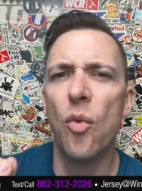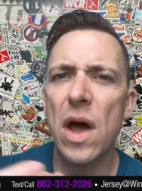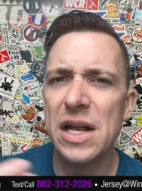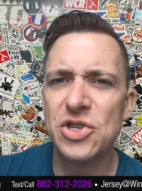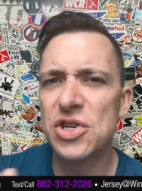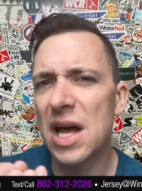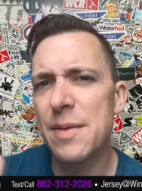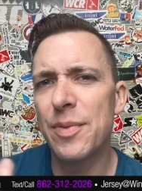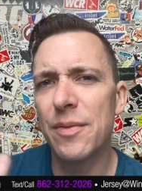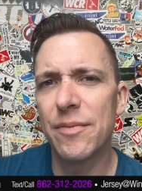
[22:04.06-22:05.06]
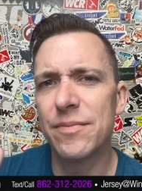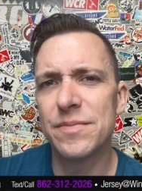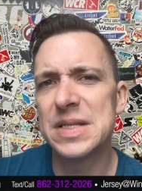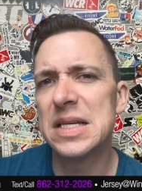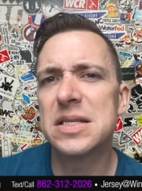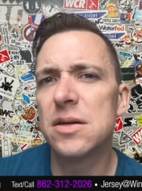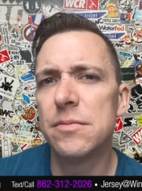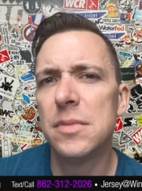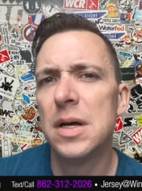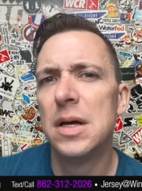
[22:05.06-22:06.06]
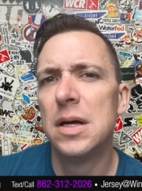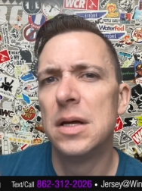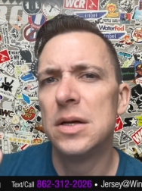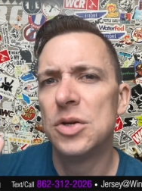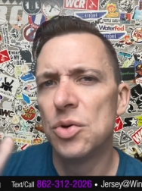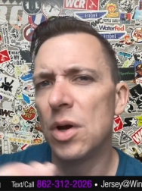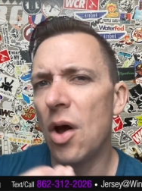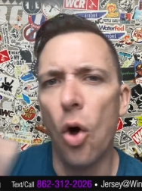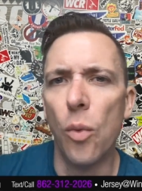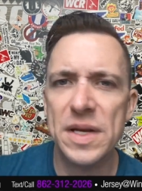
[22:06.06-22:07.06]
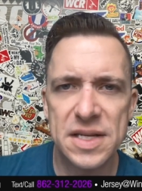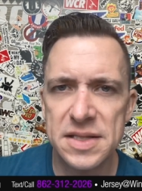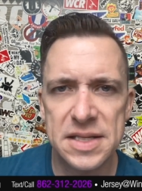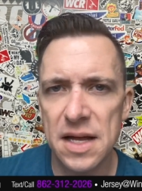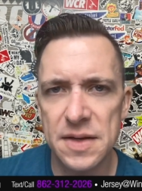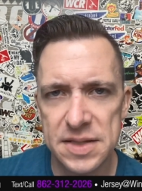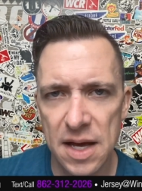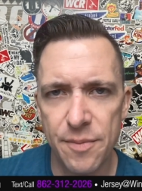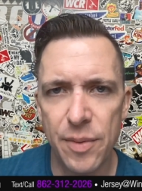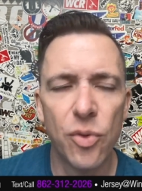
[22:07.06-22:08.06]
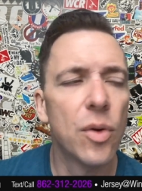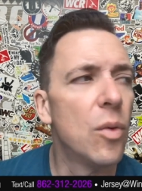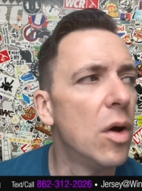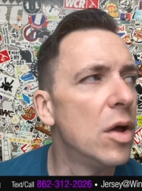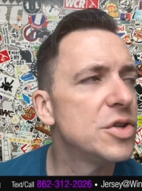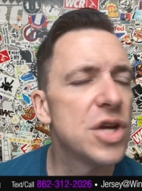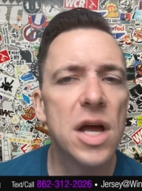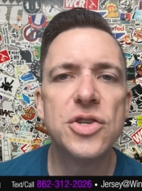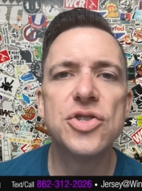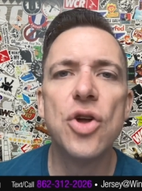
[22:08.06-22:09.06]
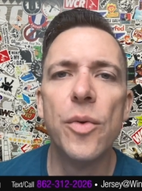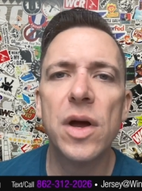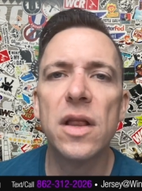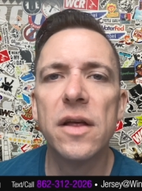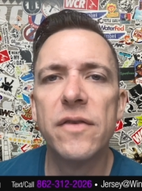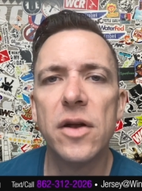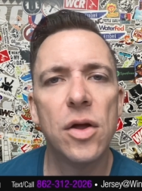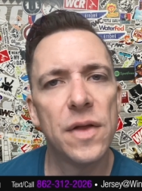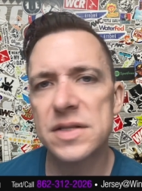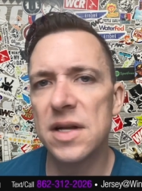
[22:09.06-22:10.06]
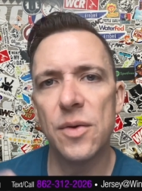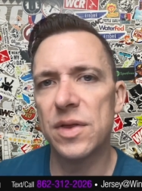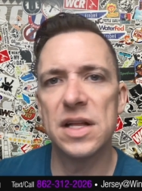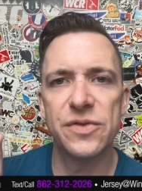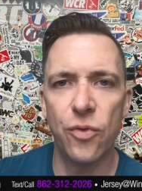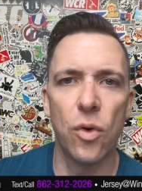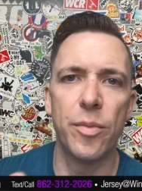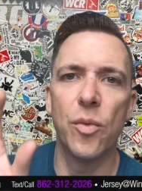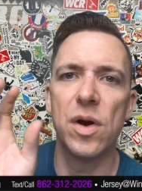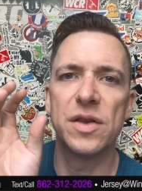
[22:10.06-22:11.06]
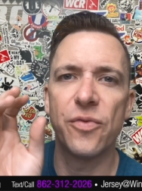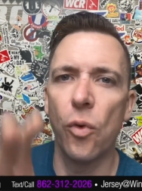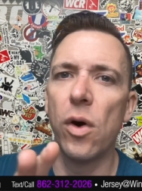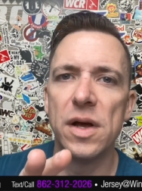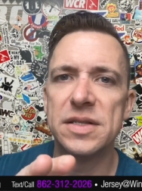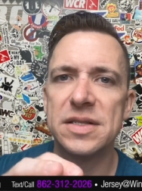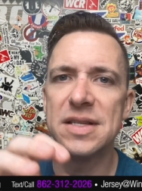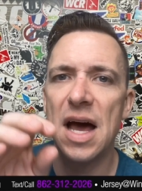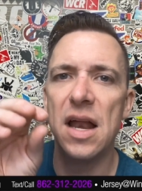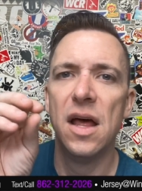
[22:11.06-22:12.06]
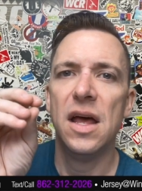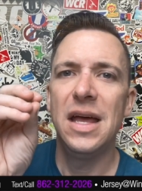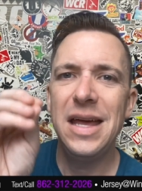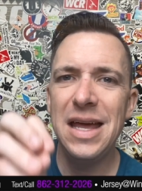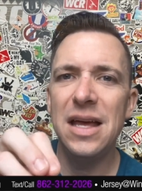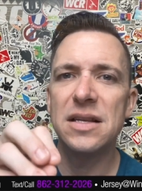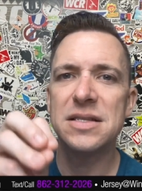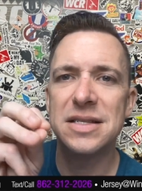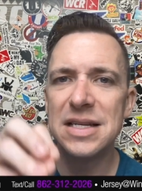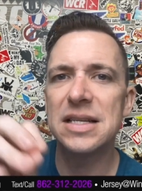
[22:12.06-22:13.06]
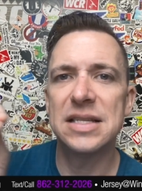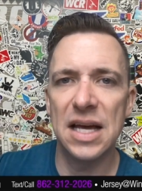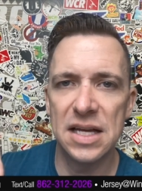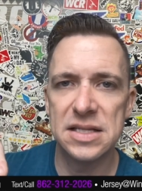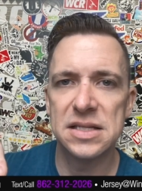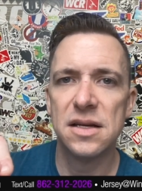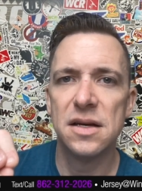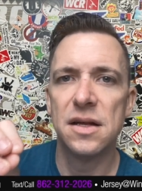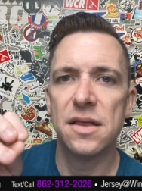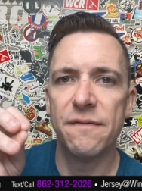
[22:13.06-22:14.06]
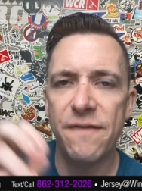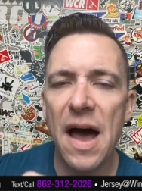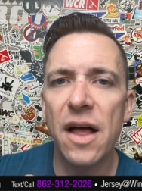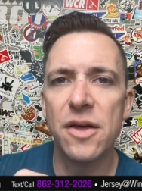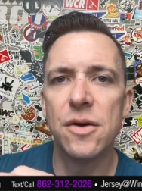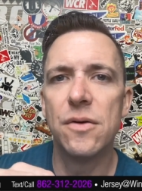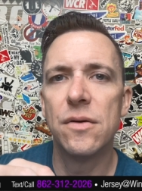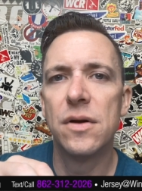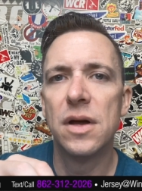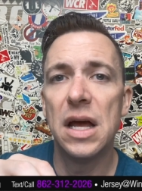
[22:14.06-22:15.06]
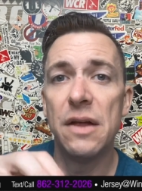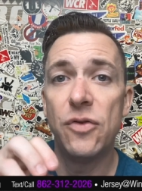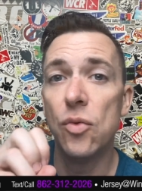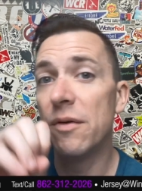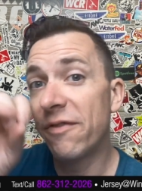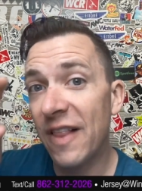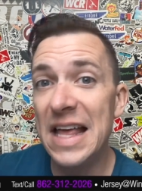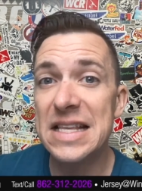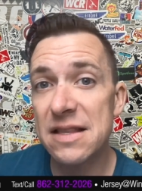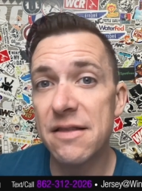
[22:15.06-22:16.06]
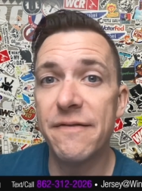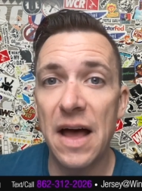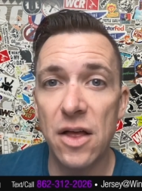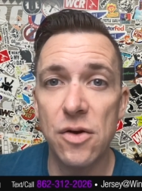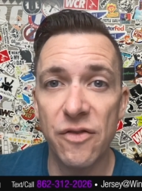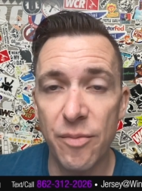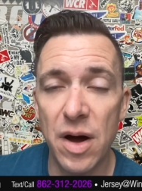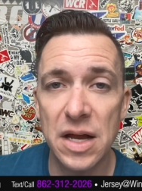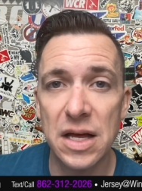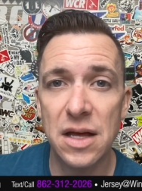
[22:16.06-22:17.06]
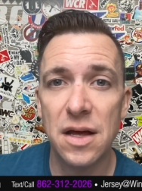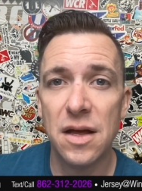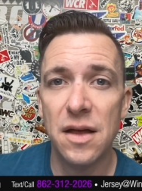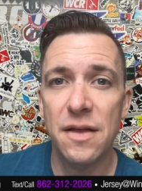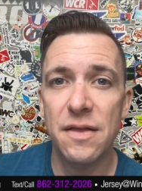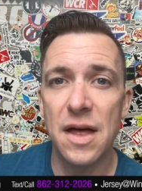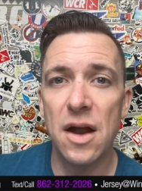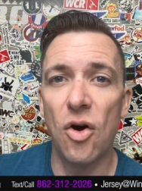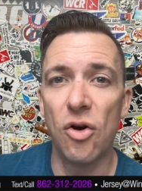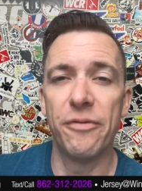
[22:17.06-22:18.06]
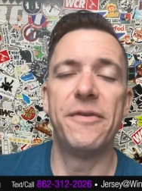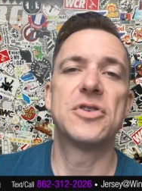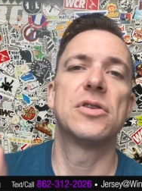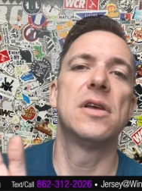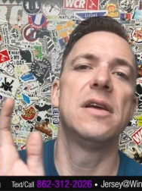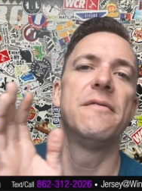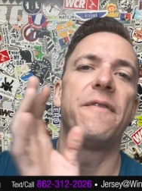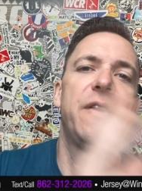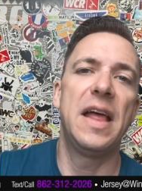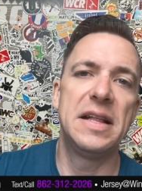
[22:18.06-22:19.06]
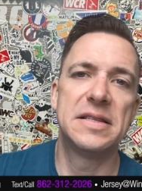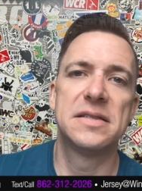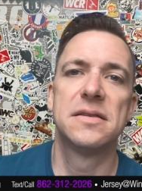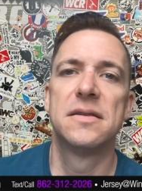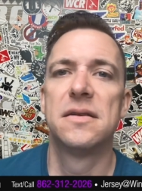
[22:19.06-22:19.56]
wage type system always can say the same. People are like, well, it changes. No one can live. On. No, that's not what that's for. But what it's for is, is that it dictates the value. And if you inflate the value of money, that artificially inflates